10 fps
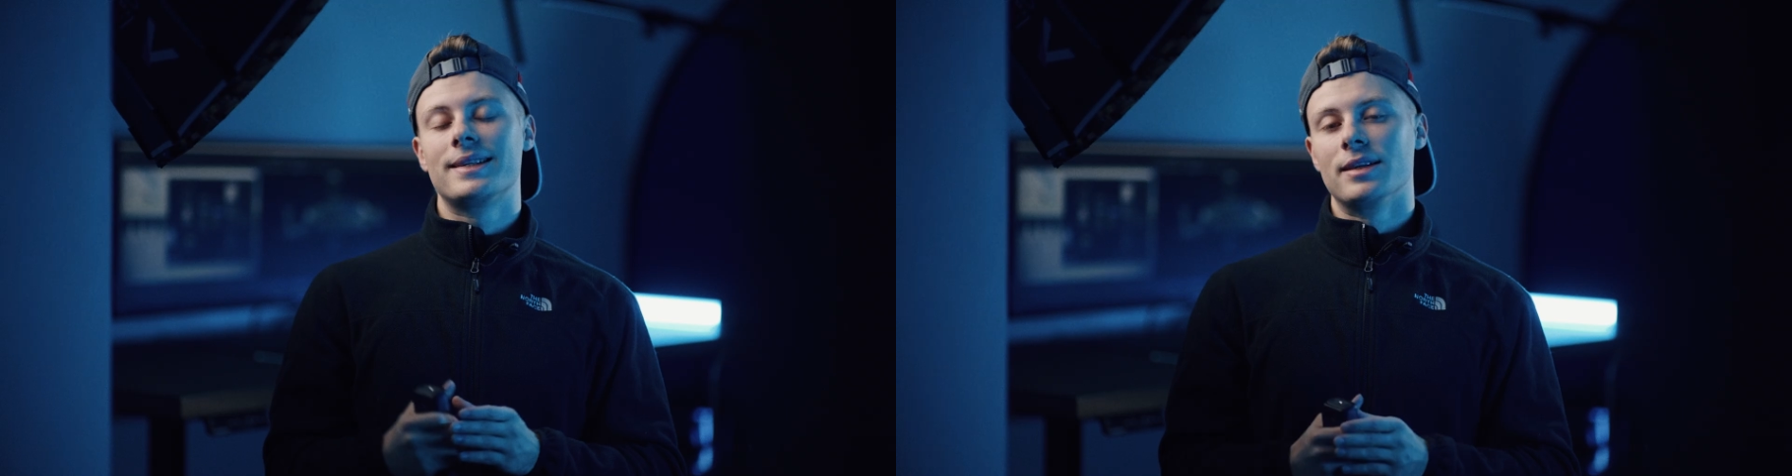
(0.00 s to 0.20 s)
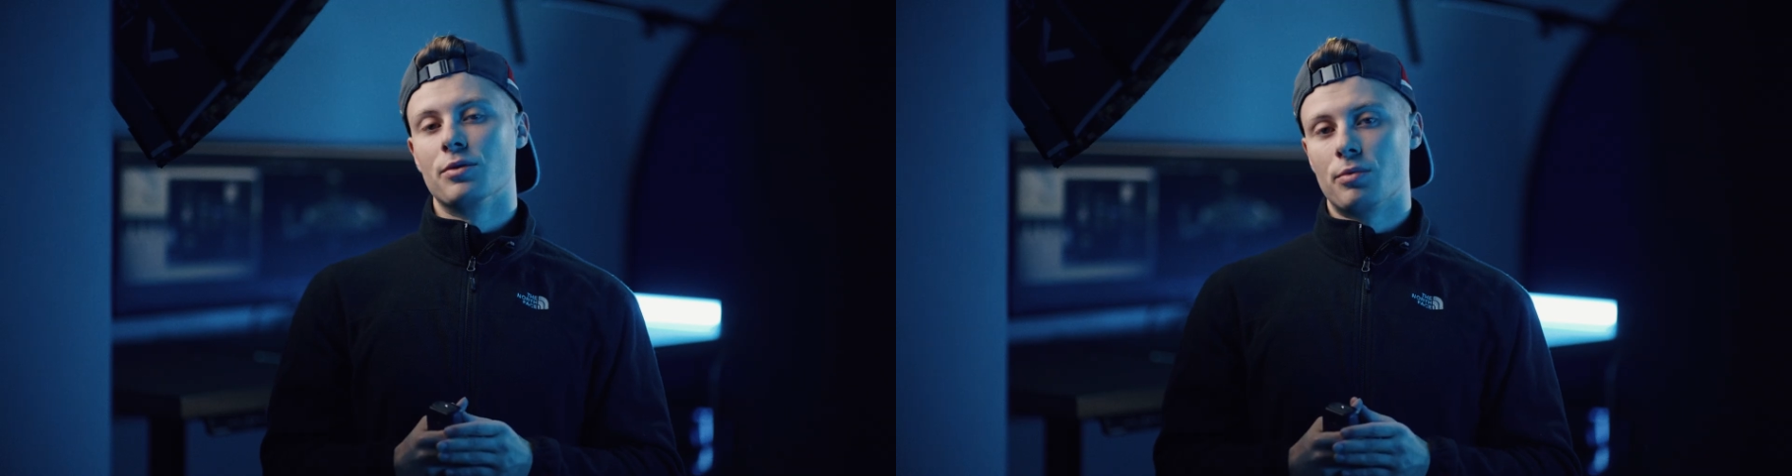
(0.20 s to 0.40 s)

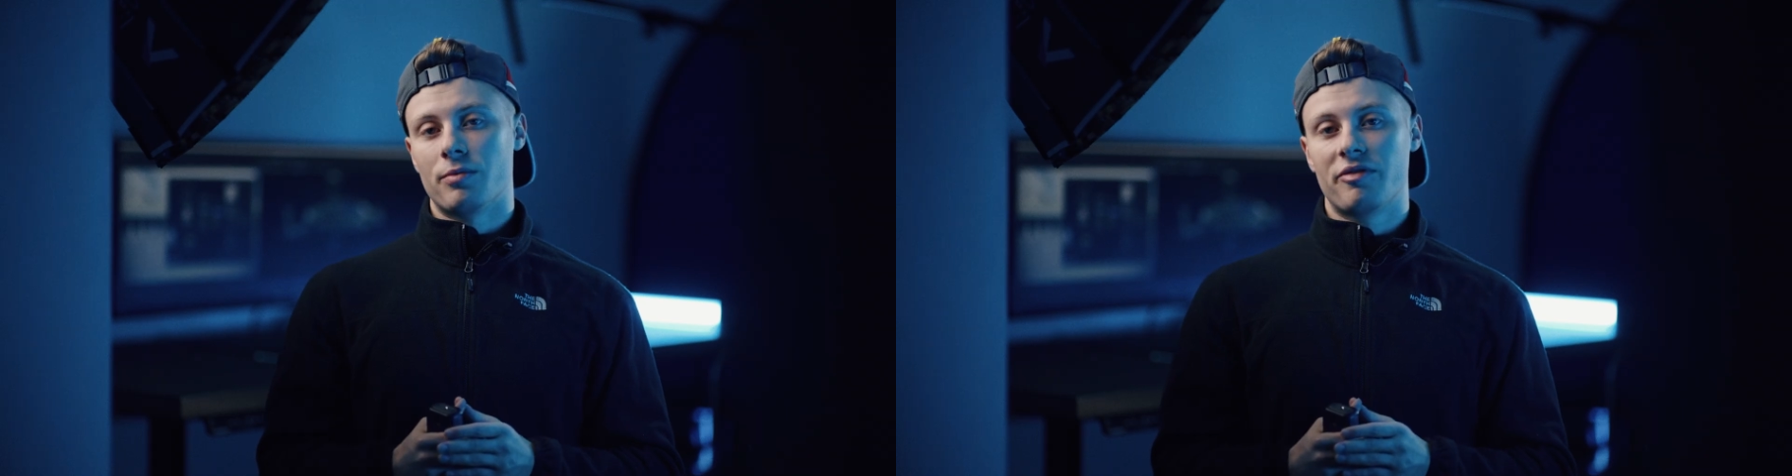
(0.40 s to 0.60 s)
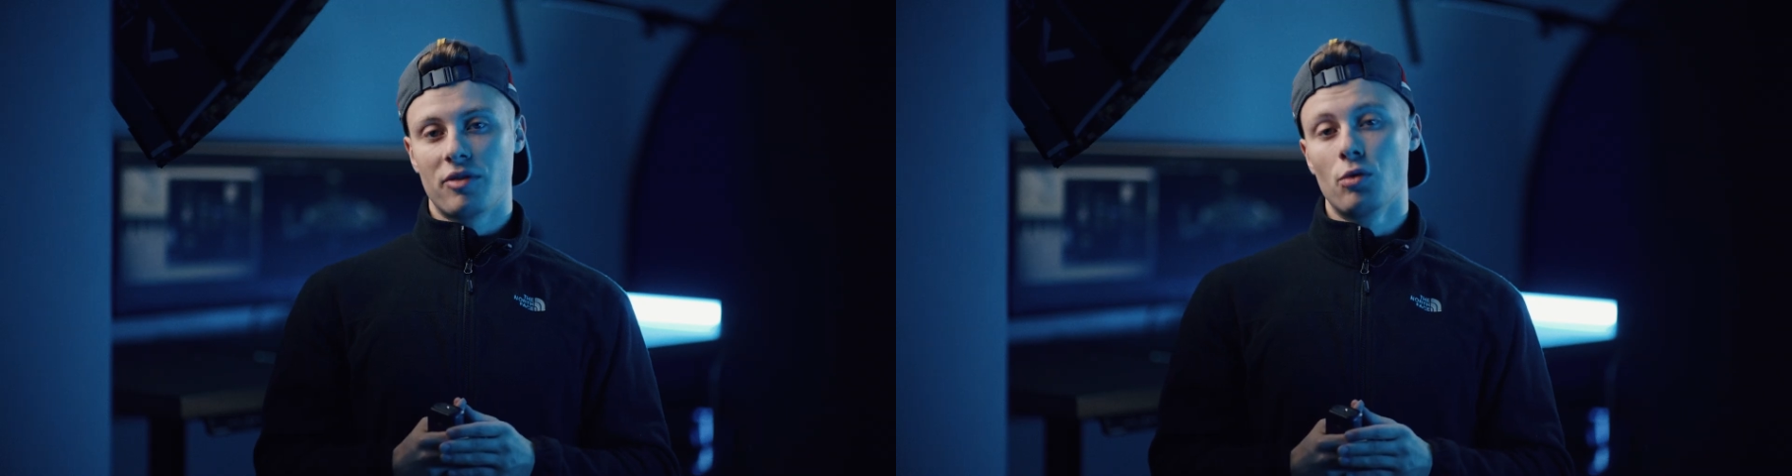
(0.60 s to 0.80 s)
see the
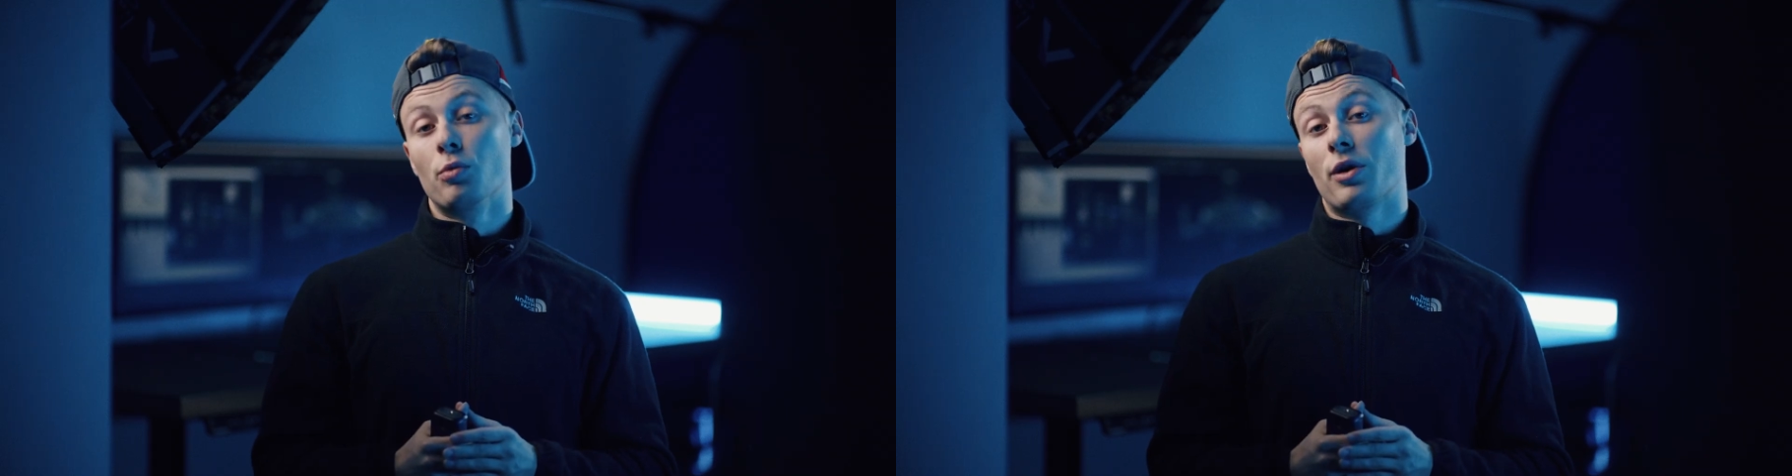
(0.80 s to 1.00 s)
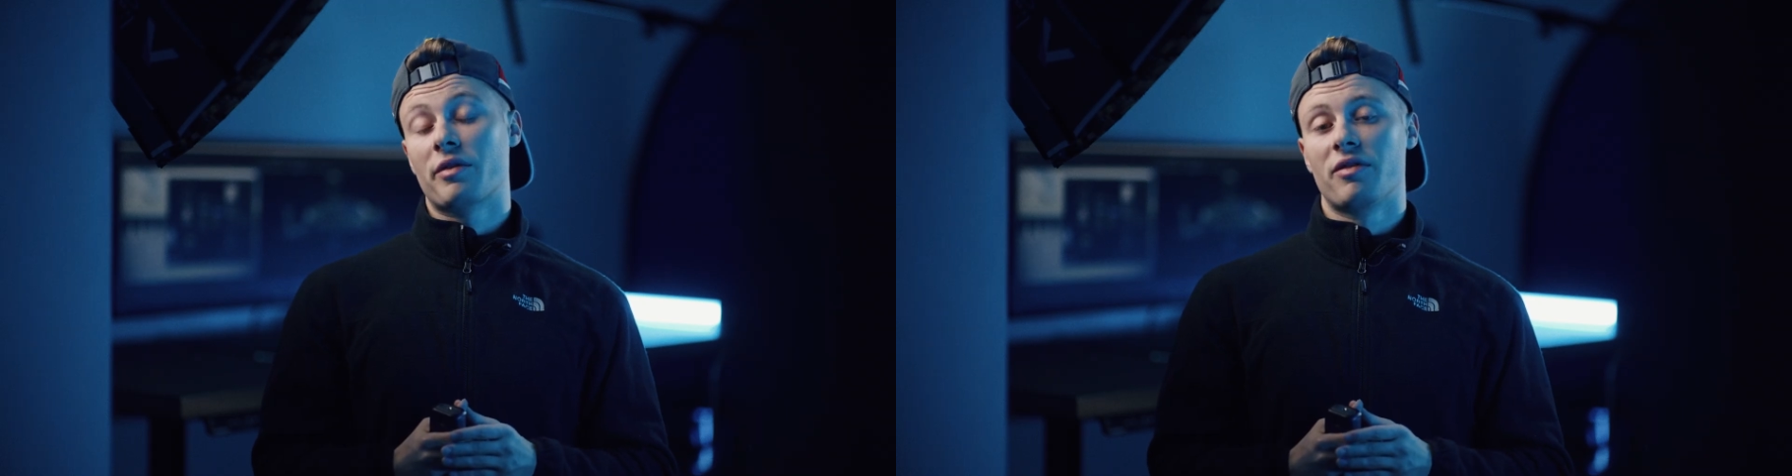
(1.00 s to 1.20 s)
full
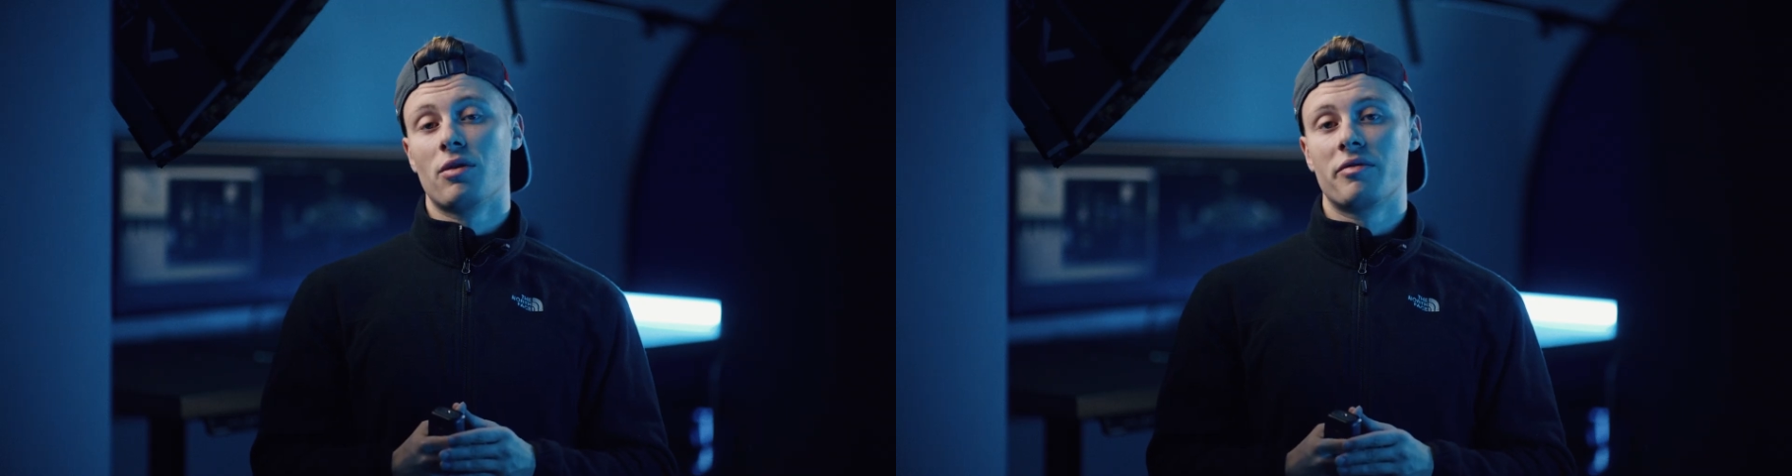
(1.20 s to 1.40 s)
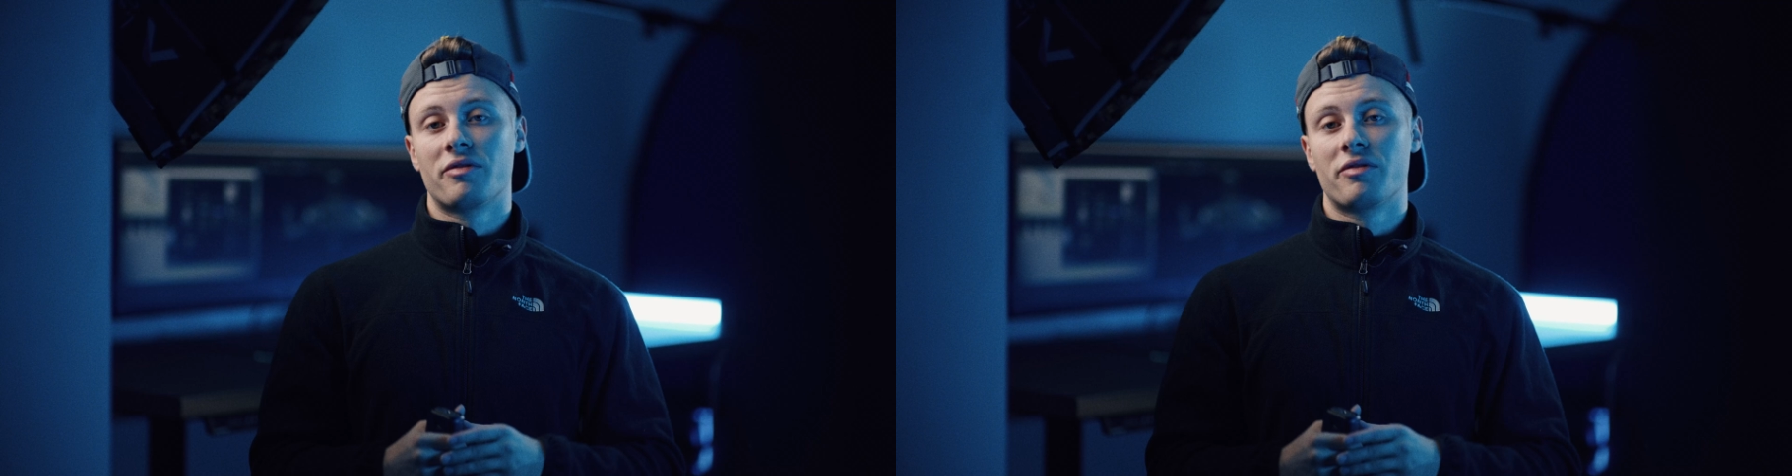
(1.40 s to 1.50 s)
workflow